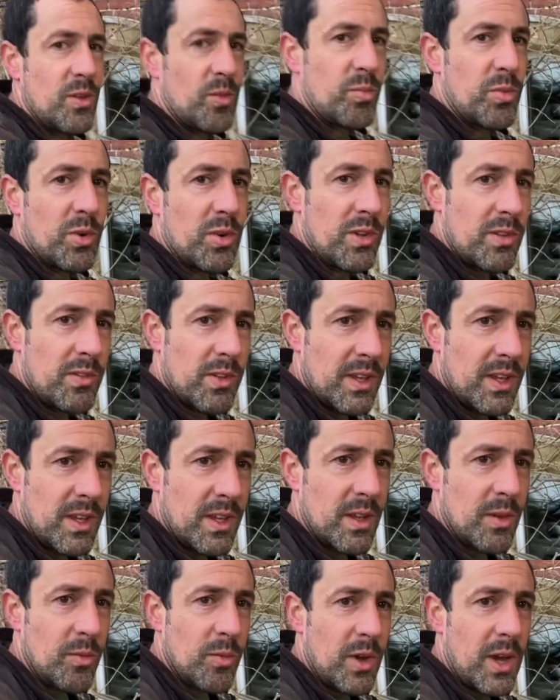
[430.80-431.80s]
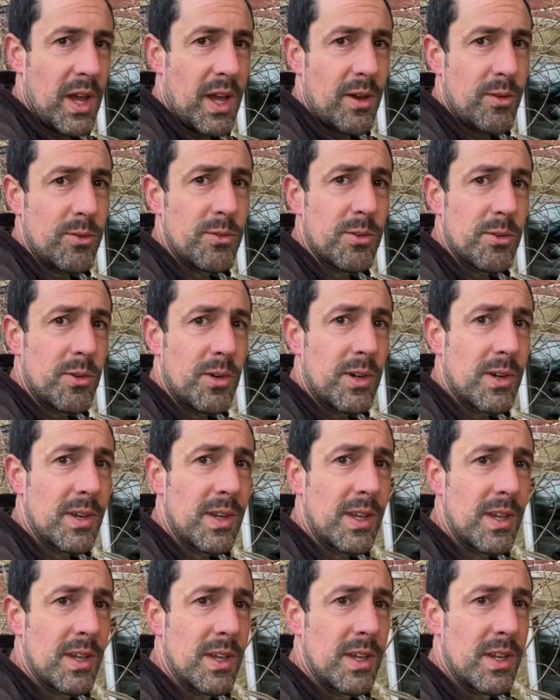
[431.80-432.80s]
probably thinking, well, how do I
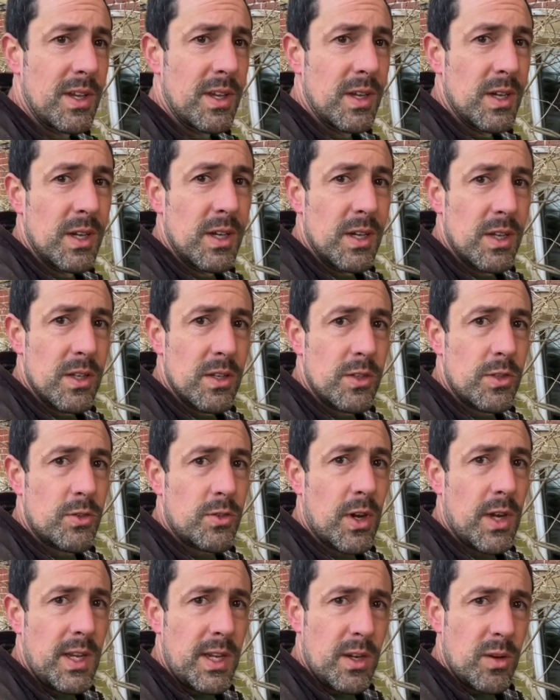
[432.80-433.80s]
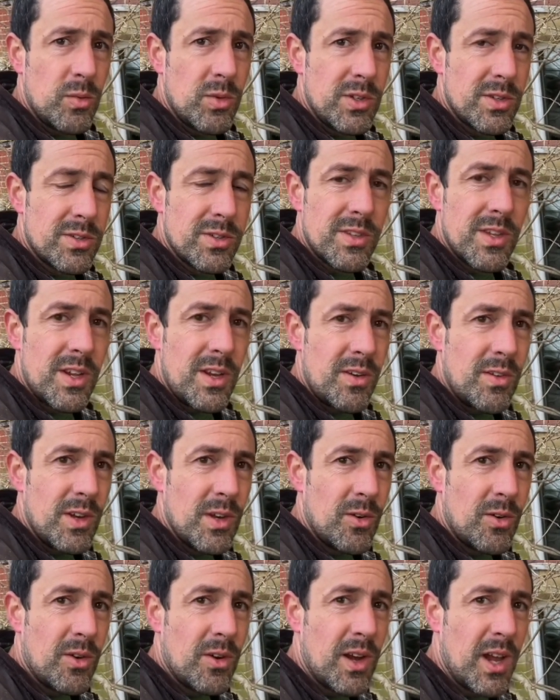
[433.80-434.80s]
train a wisteria,
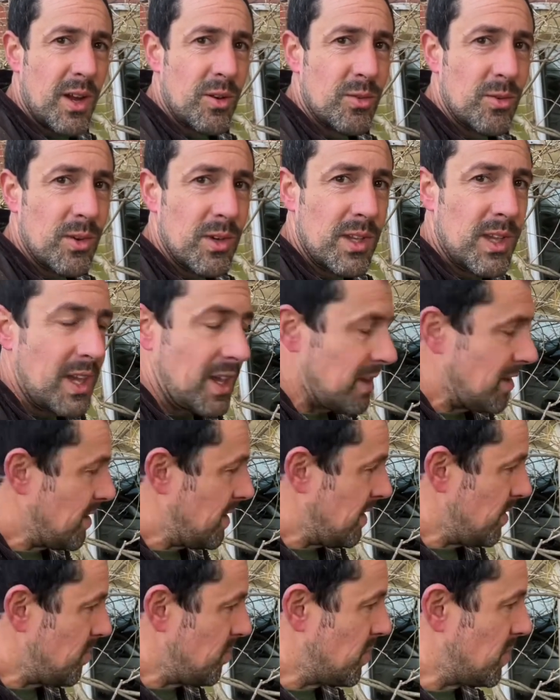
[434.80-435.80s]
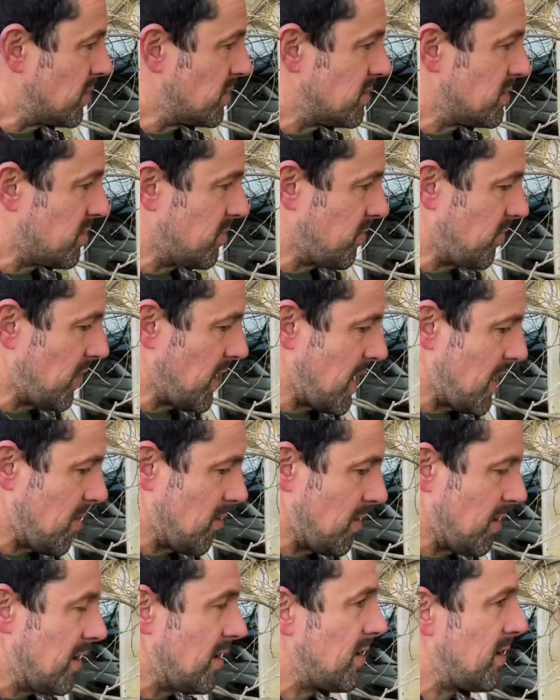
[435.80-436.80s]
or how do I get mine to
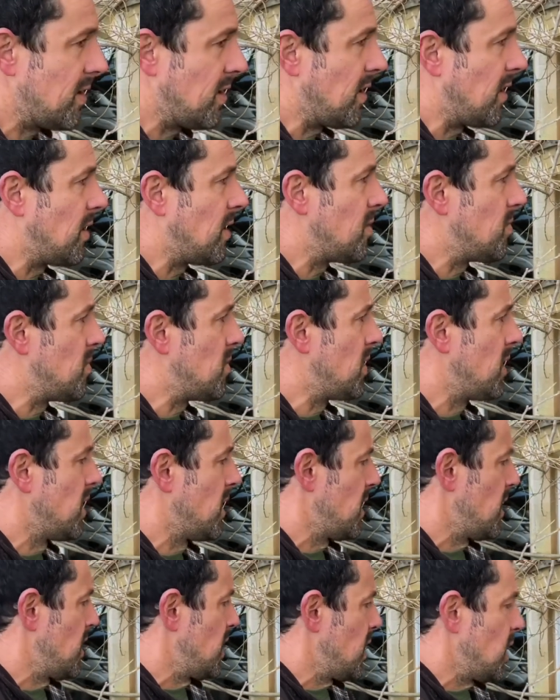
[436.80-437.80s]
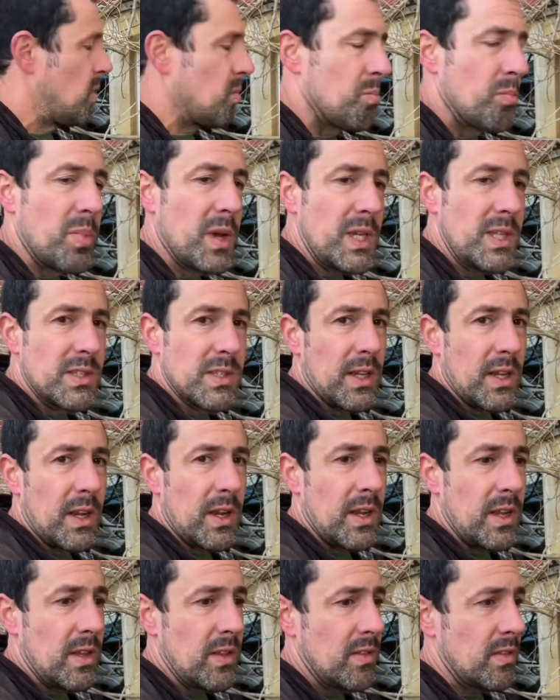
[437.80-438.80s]
flower?
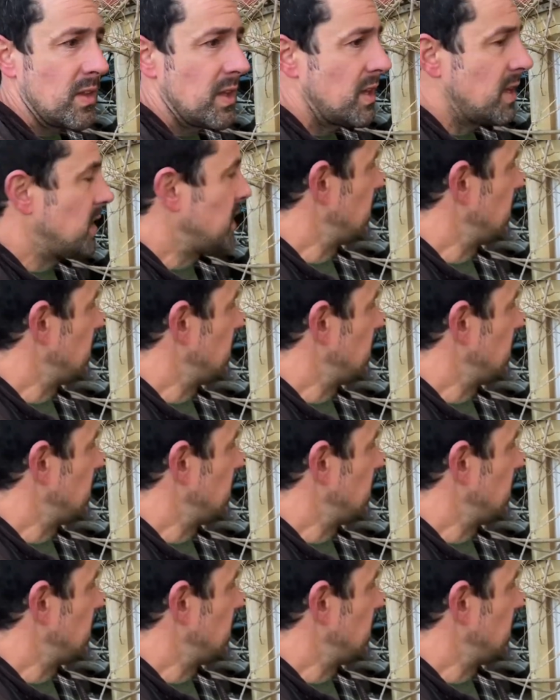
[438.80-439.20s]
Basically, the